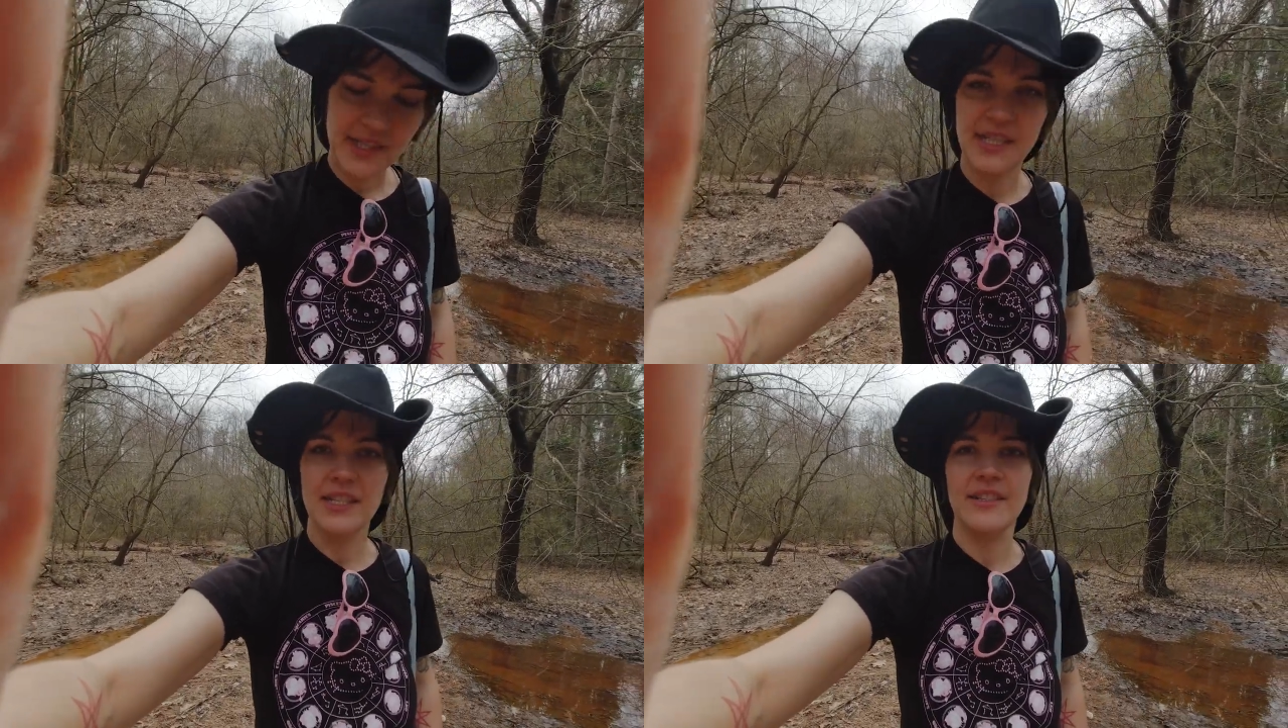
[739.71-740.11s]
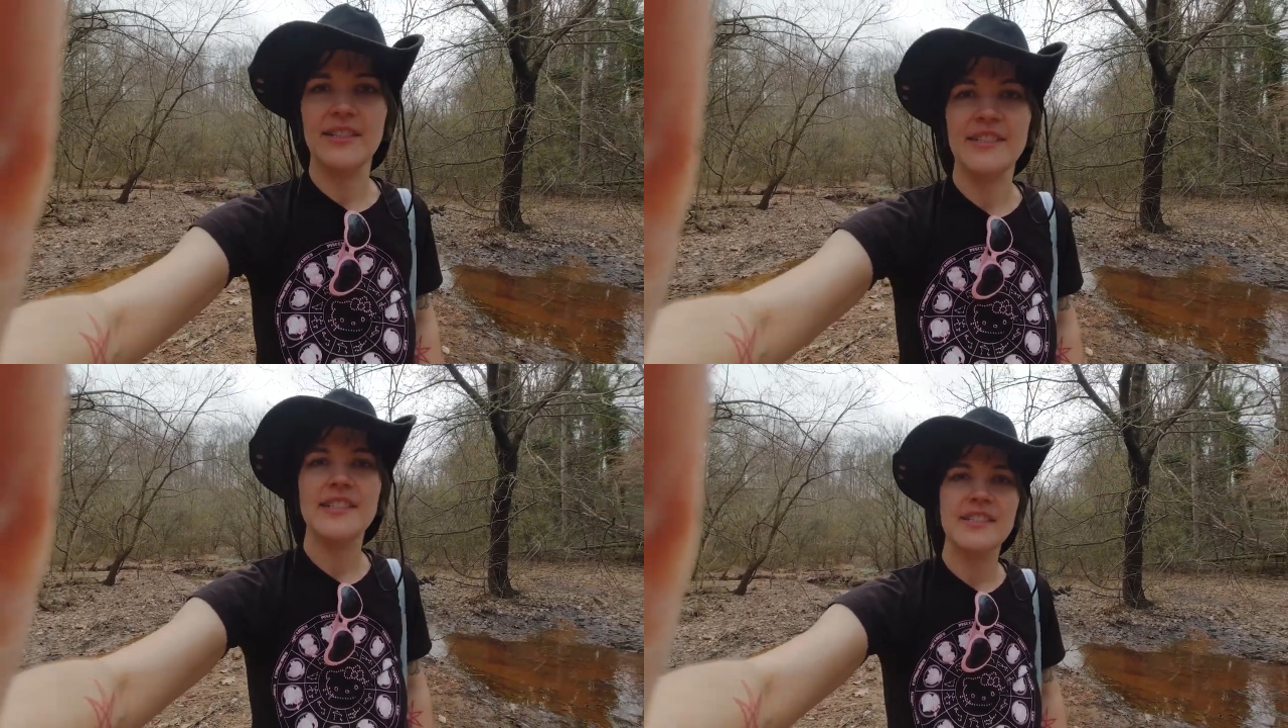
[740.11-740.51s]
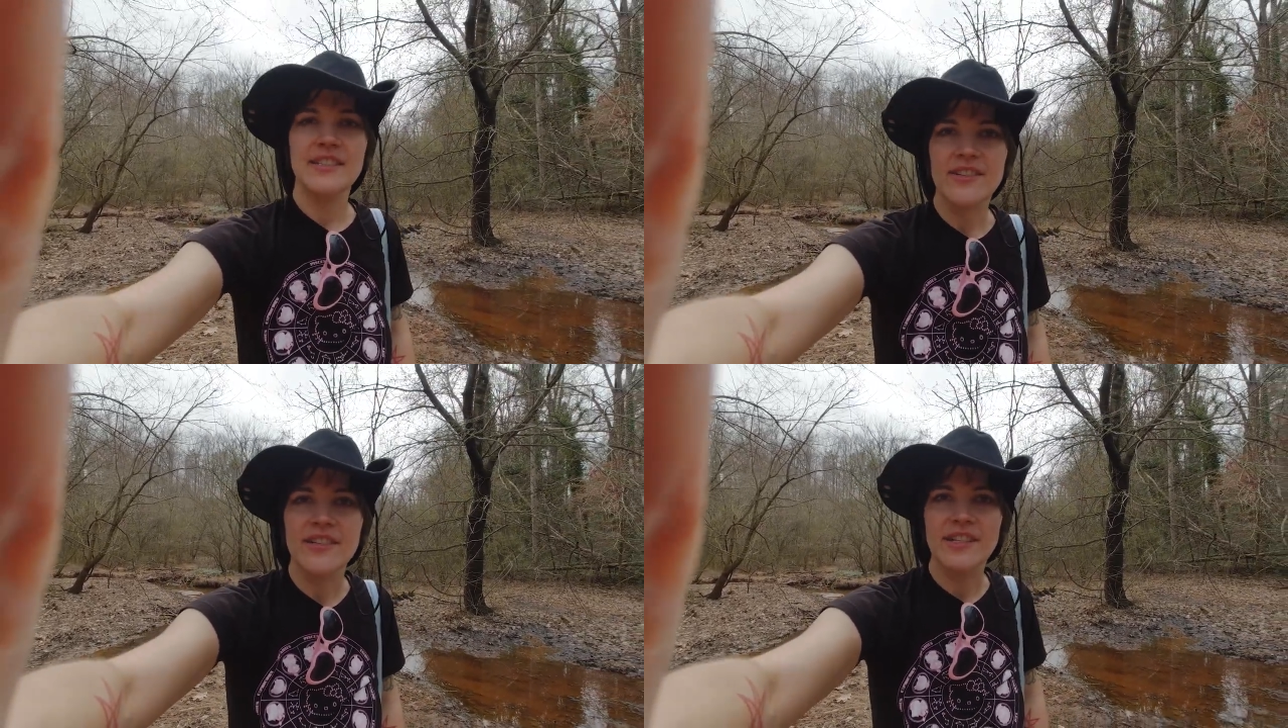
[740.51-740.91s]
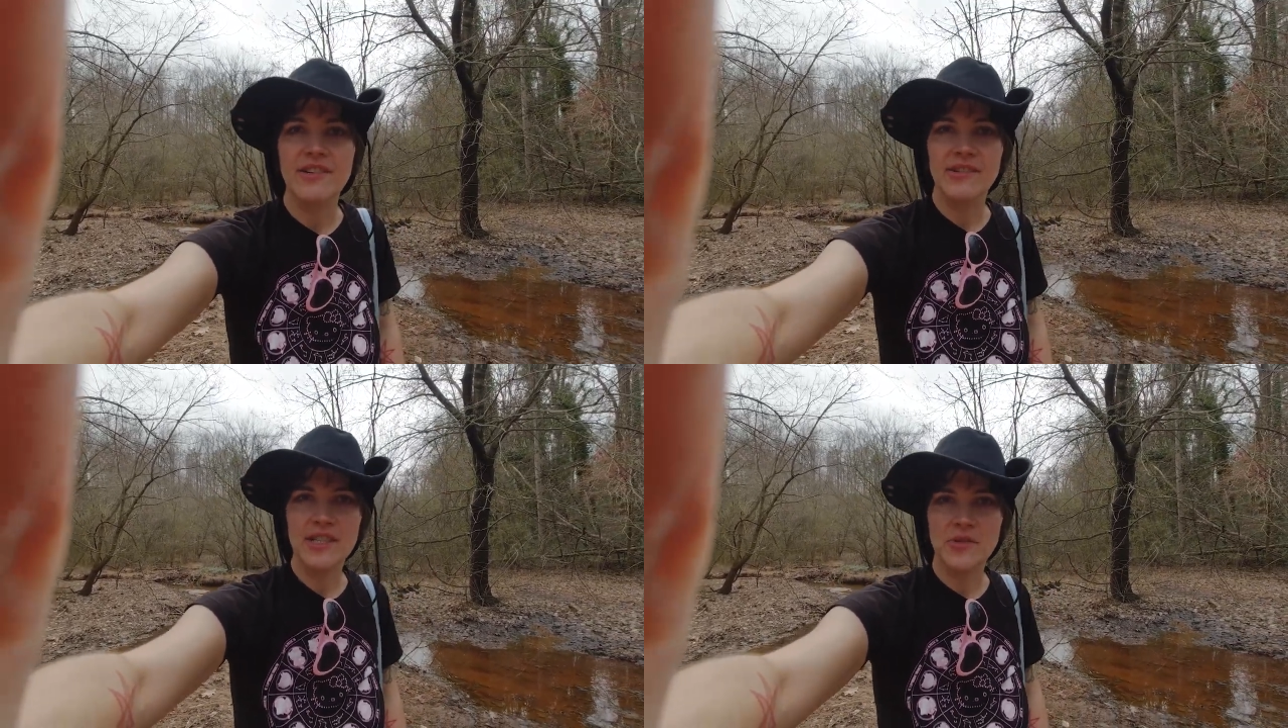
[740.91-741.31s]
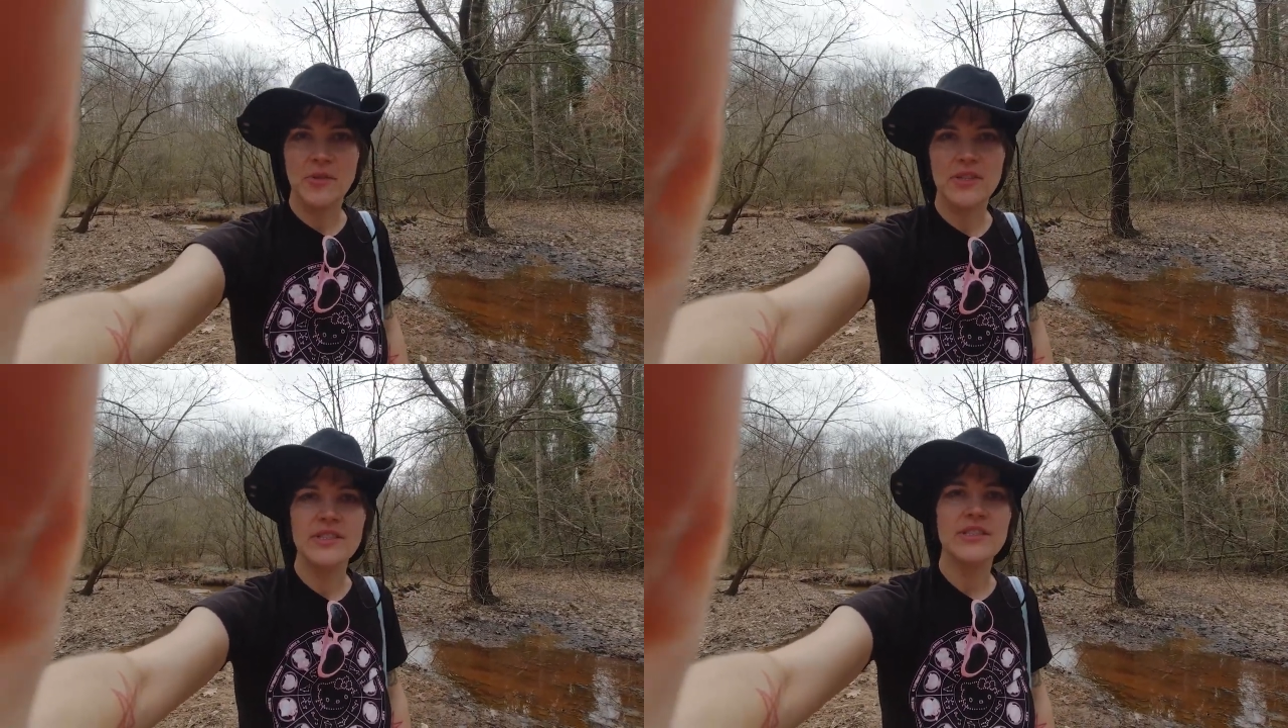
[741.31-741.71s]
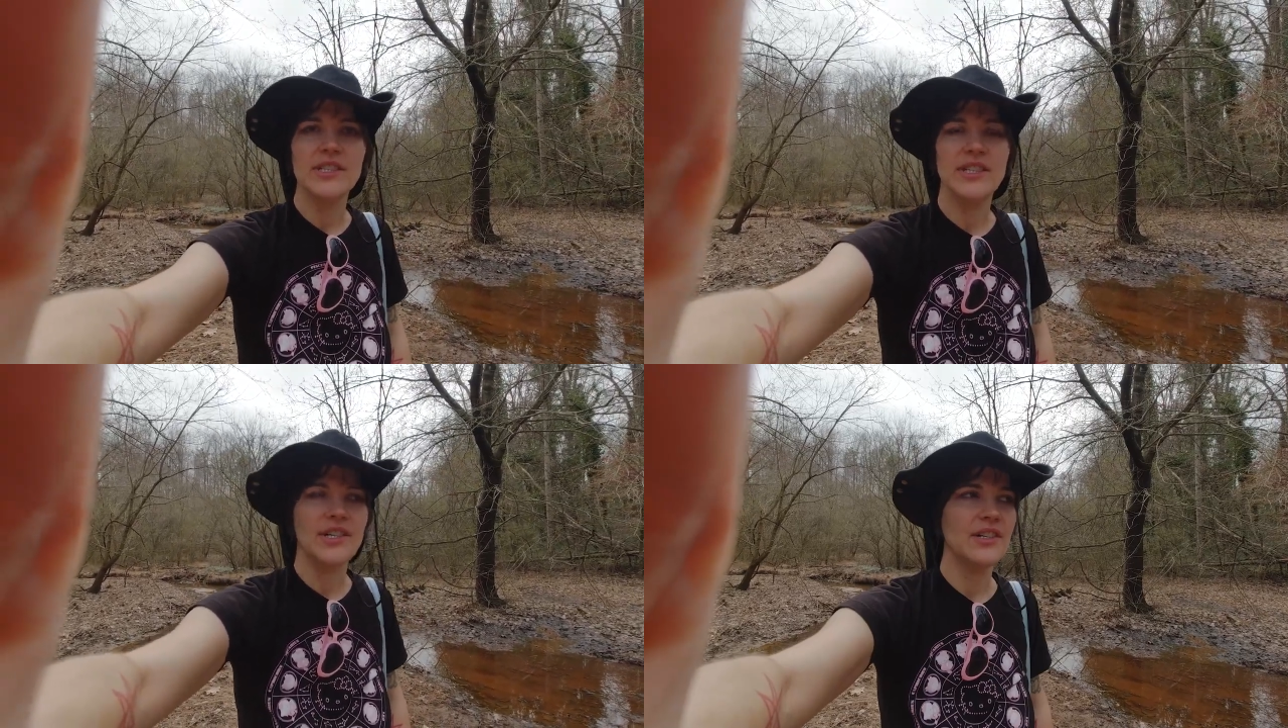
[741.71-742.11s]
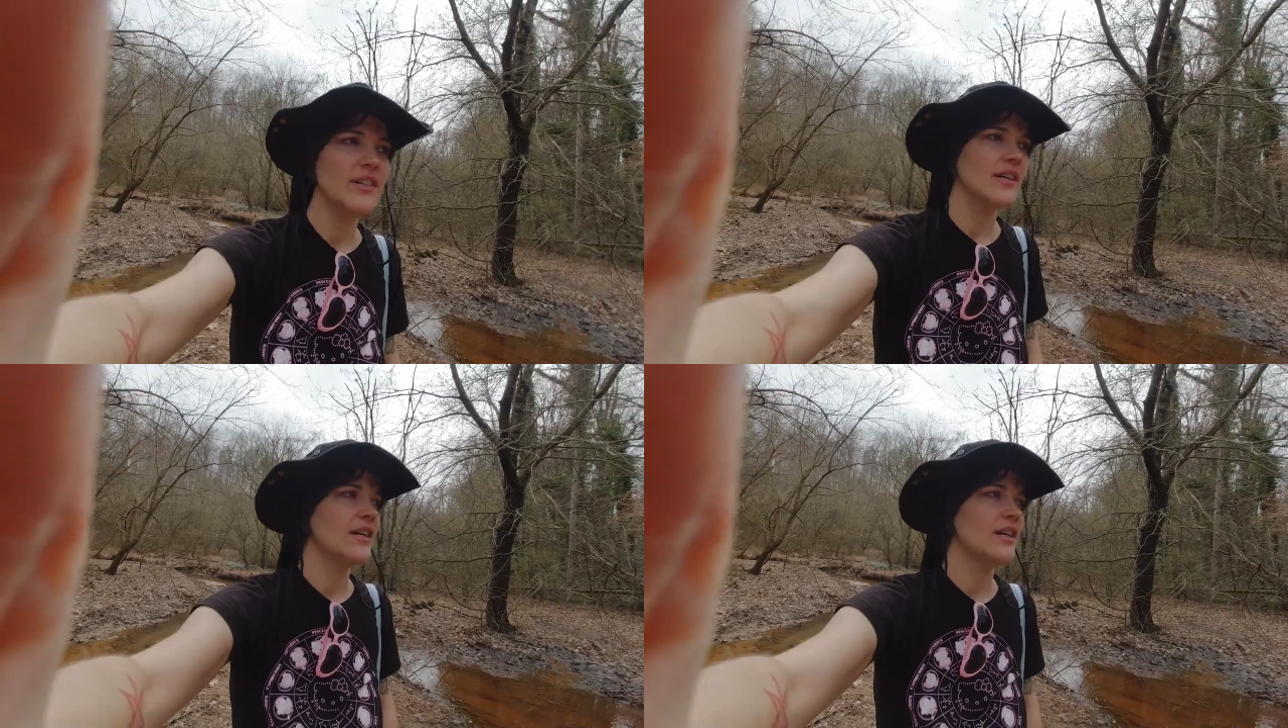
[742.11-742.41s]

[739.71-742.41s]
sneakers during a ritual, you know.